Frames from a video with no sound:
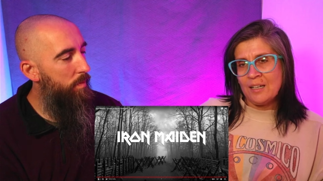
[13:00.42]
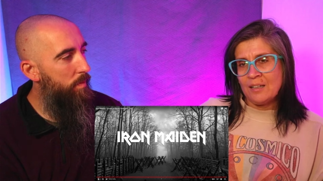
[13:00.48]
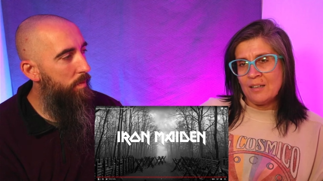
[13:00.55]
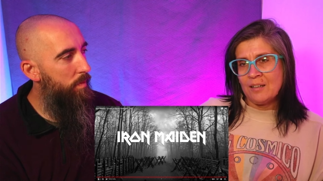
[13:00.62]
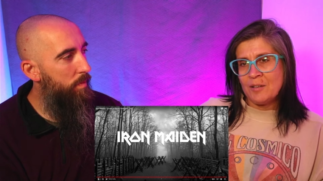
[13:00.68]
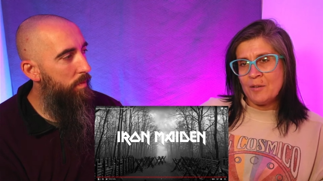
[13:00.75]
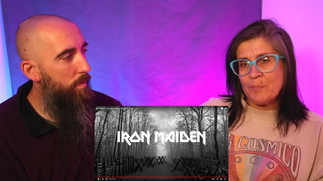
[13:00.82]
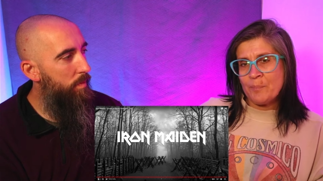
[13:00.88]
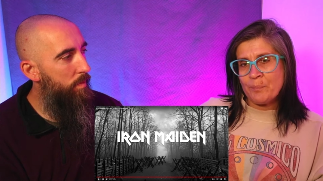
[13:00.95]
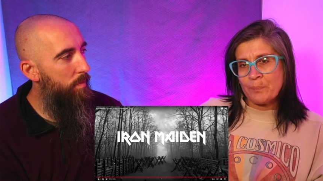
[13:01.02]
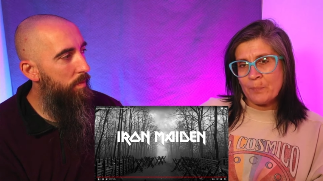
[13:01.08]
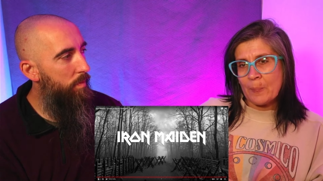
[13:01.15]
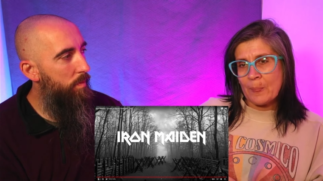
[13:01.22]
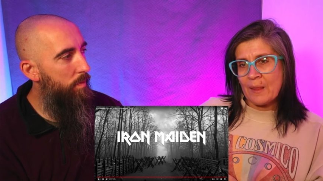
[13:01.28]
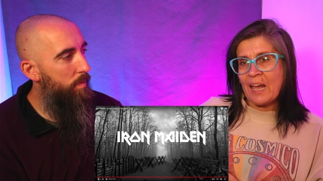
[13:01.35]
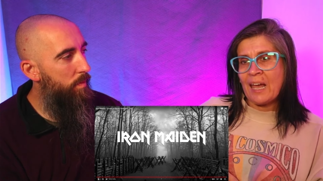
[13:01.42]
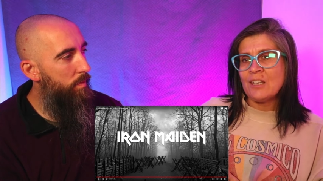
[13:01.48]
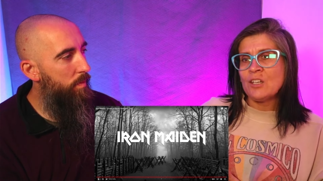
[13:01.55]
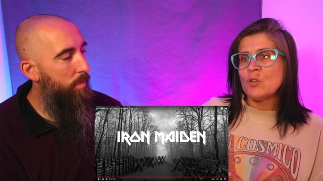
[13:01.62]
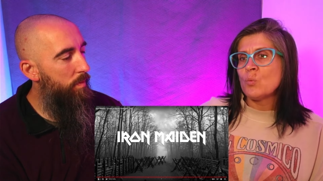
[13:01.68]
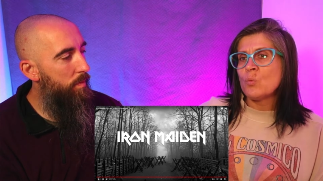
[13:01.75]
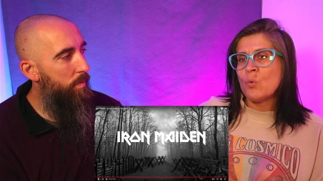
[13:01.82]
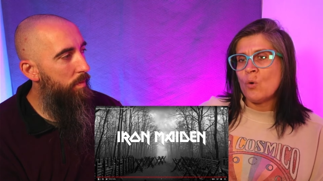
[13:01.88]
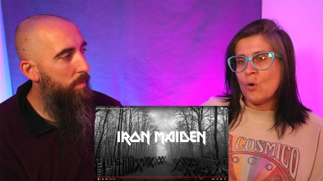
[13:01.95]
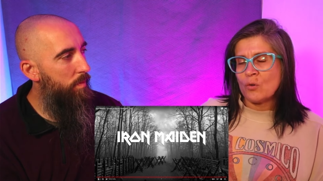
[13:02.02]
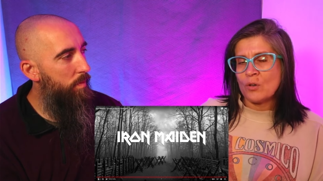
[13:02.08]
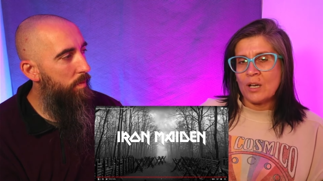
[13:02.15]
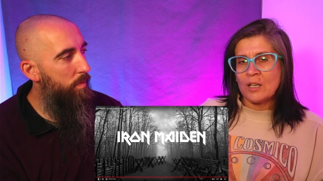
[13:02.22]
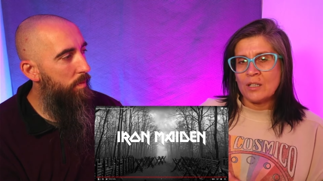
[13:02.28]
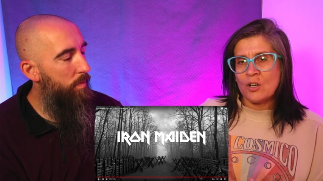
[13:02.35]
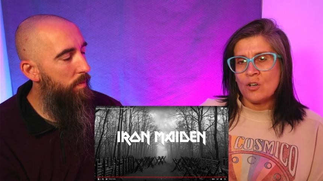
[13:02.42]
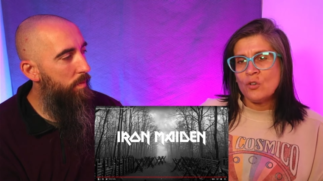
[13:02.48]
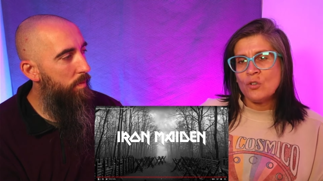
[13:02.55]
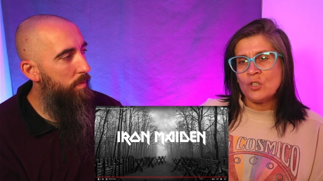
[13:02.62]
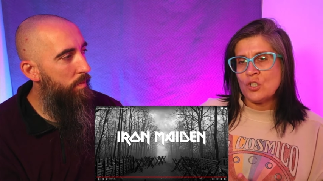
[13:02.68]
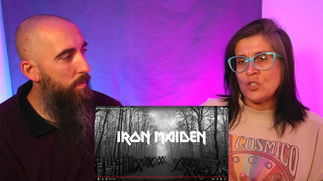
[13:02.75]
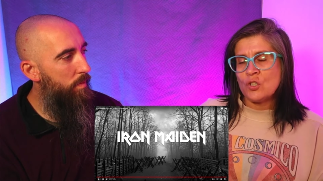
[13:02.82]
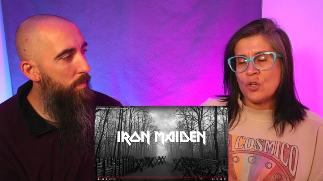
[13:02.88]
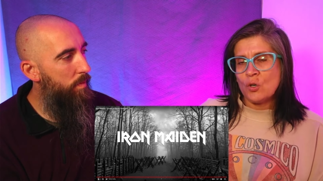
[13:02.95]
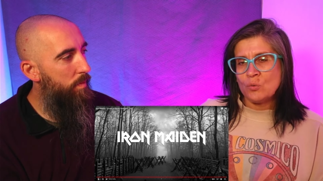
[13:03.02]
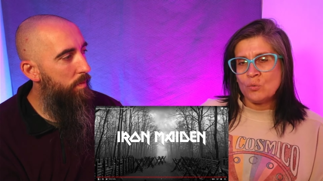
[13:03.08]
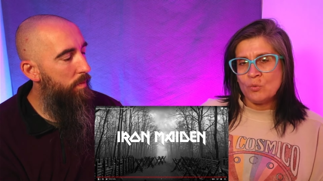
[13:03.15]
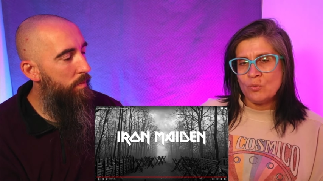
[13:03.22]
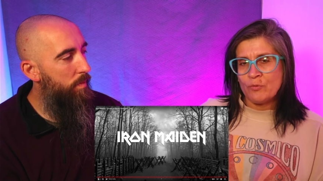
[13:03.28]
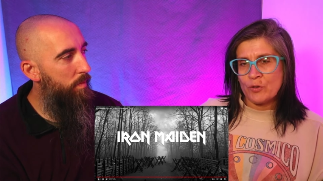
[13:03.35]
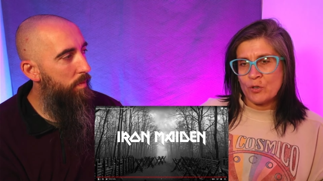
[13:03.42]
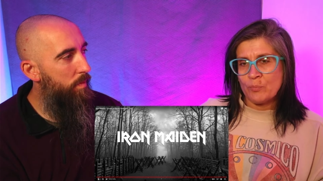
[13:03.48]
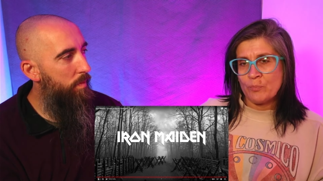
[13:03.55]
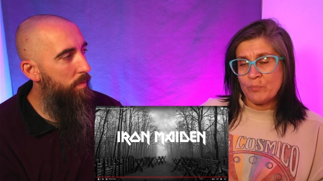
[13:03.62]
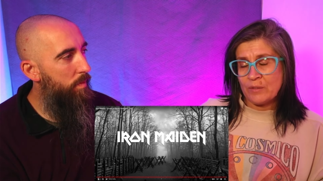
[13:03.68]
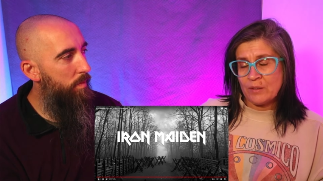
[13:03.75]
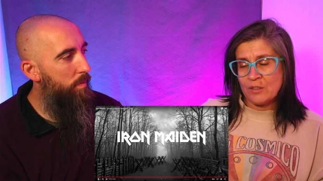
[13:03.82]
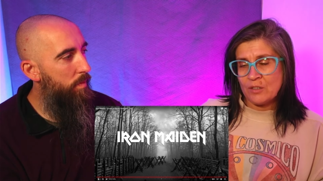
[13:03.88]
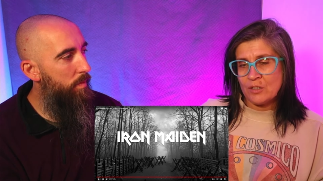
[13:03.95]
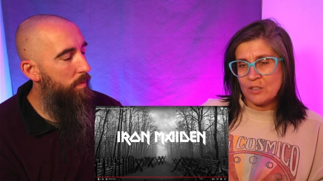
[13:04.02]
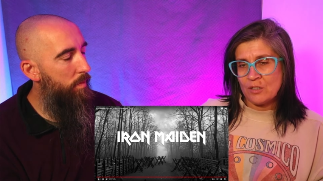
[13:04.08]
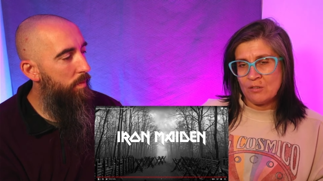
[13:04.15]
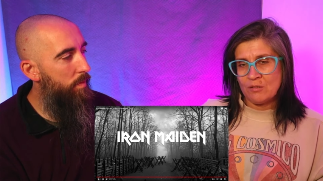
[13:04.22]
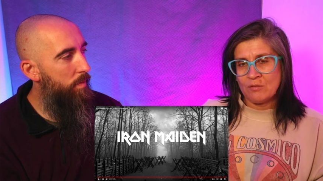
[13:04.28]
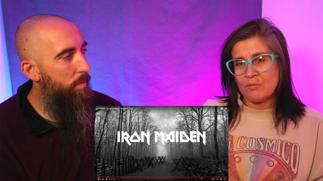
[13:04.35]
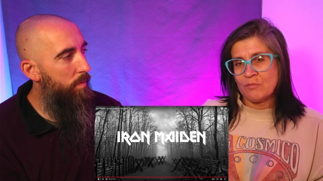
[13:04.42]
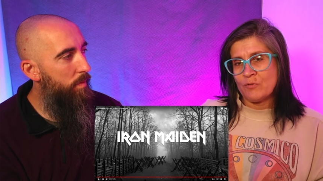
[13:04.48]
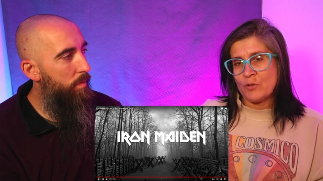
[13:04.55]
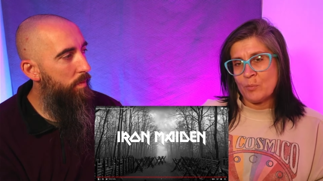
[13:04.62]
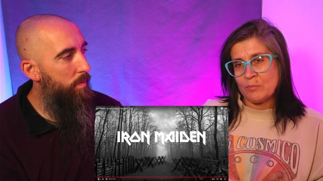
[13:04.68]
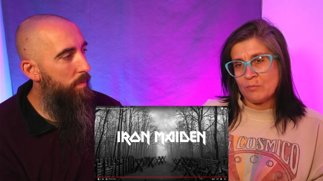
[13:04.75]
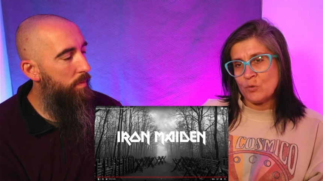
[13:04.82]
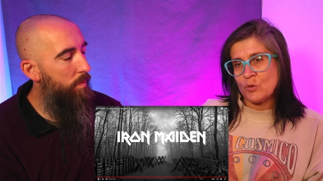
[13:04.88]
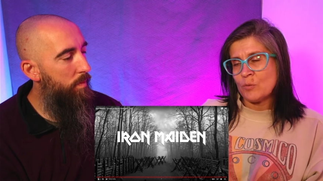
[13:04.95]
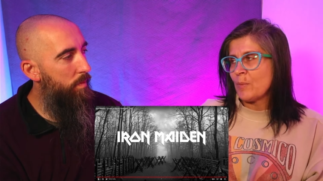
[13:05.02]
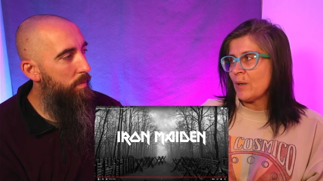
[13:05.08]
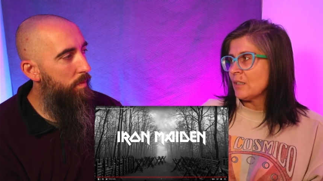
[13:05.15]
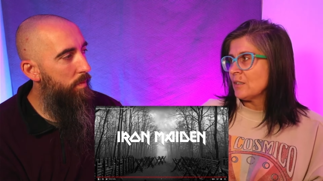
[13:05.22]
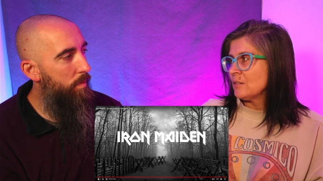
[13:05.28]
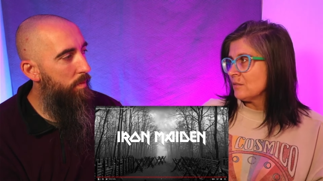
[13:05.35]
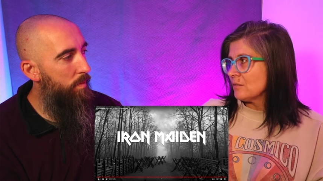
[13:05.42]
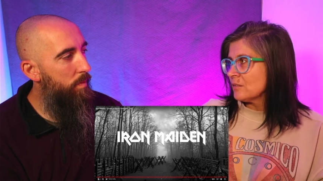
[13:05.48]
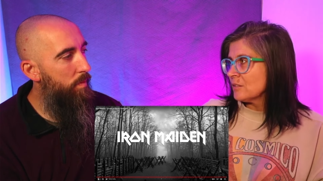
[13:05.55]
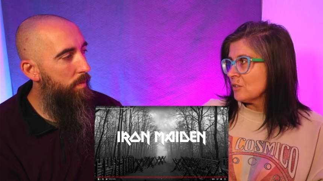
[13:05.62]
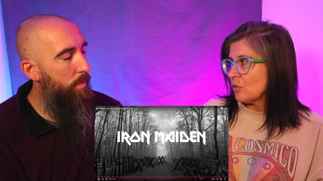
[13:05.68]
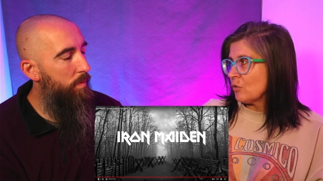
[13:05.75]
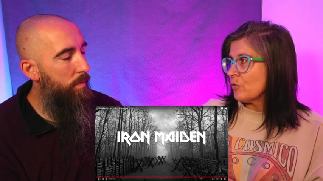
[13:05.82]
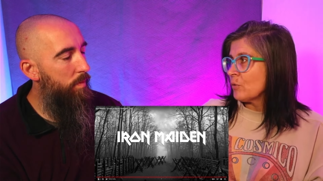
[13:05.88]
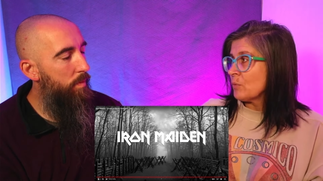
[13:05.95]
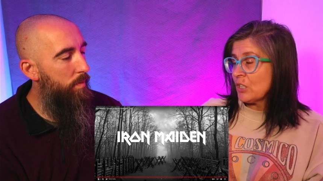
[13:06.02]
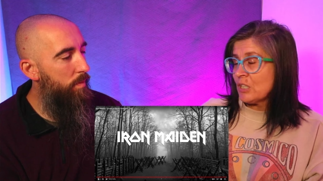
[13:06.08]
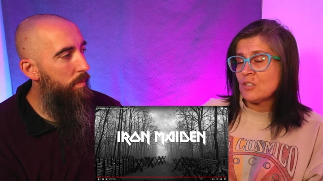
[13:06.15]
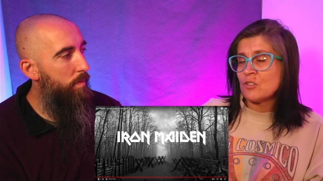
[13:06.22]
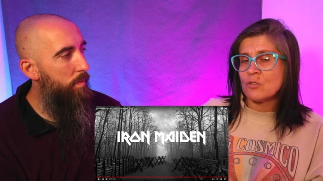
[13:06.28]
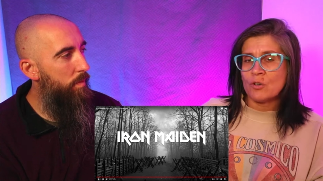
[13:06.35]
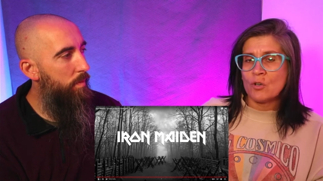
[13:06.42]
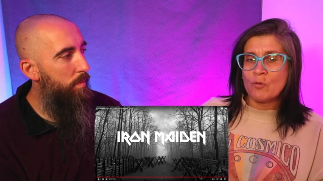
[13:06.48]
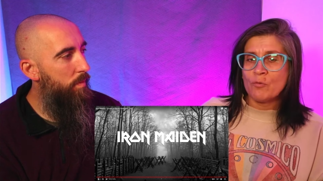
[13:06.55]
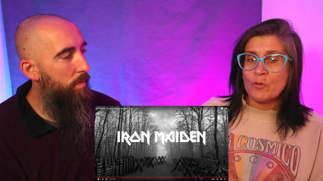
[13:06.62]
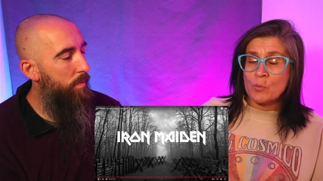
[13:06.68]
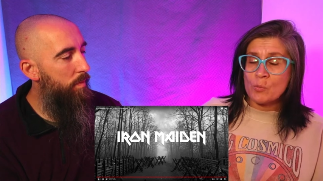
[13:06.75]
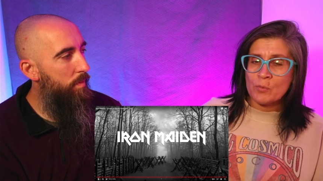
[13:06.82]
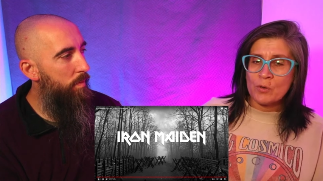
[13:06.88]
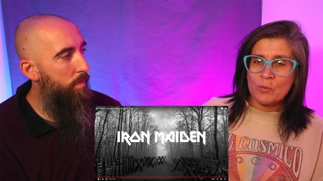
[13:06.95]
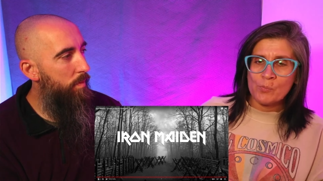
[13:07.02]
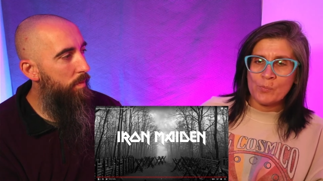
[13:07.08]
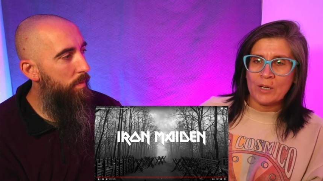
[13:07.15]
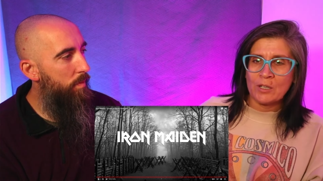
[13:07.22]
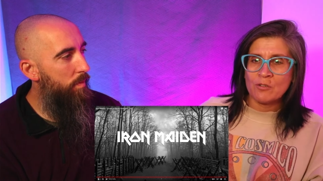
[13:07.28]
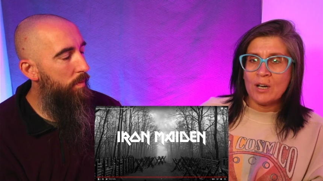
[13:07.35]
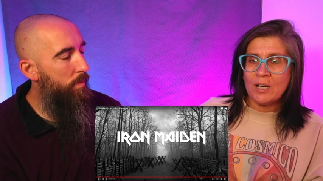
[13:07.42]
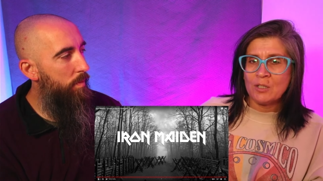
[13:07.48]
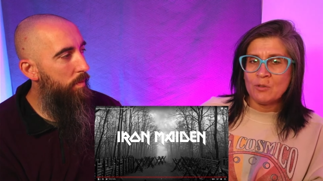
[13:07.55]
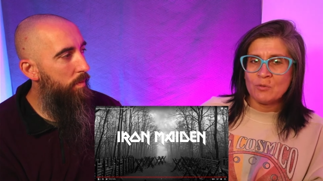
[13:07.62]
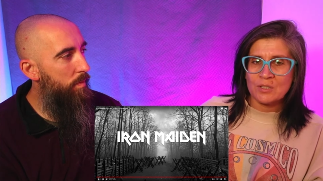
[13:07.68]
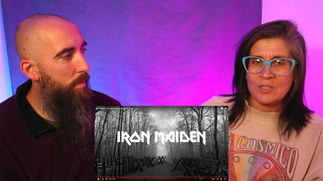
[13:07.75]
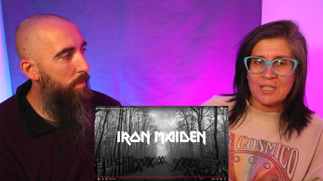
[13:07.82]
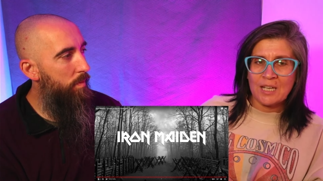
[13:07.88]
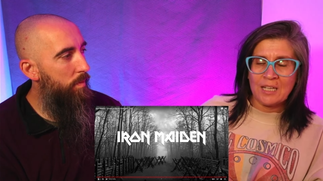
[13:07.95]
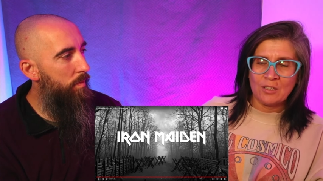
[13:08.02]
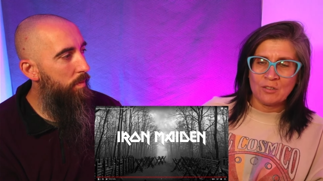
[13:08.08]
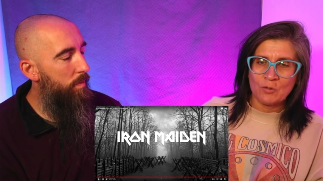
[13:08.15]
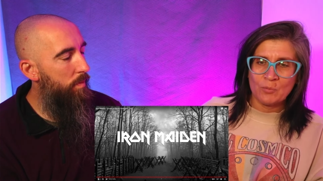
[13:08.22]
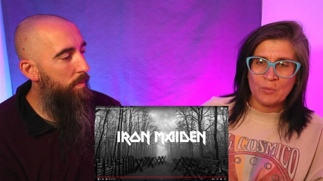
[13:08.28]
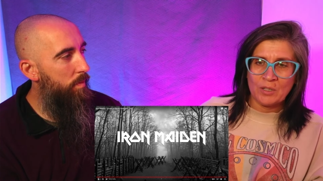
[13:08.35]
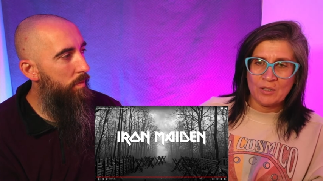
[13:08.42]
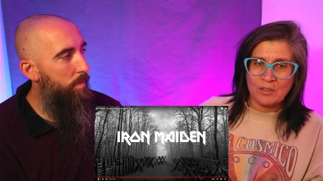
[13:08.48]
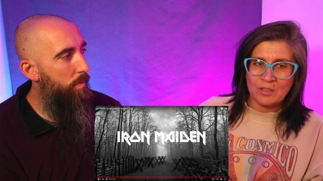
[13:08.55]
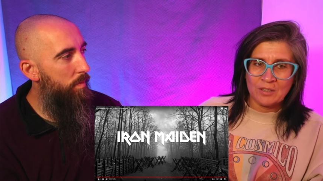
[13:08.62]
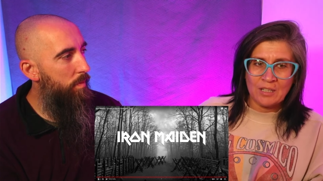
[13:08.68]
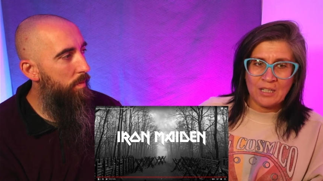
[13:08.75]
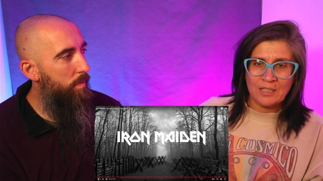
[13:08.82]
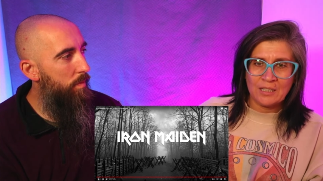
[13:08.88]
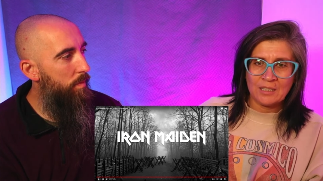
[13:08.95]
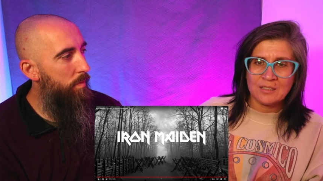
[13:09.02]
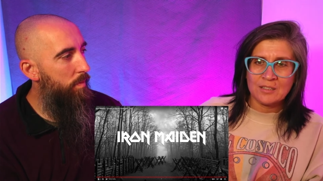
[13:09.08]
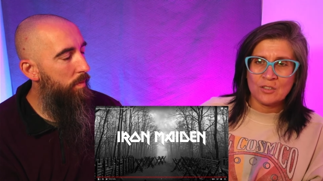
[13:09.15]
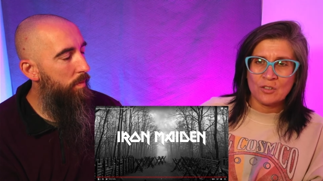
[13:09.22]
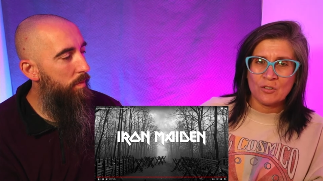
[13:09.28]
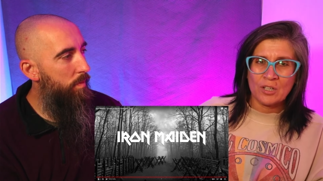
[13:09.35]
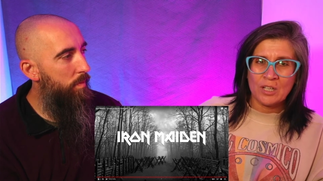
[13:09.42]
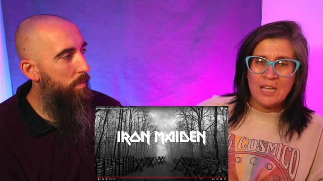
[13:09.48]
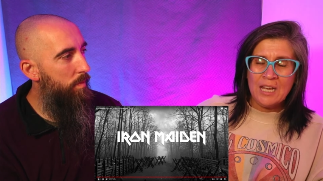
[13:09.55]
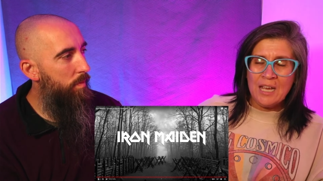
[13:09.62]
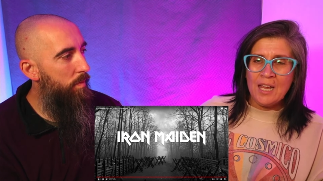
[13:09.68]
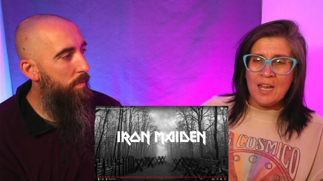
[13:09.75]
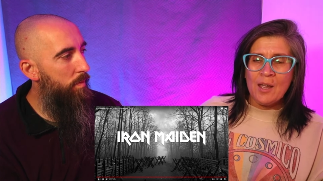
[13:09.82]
Speaker 1: um any war and i only know from from what my you know from the history or from what my granny was saying to me and telling a story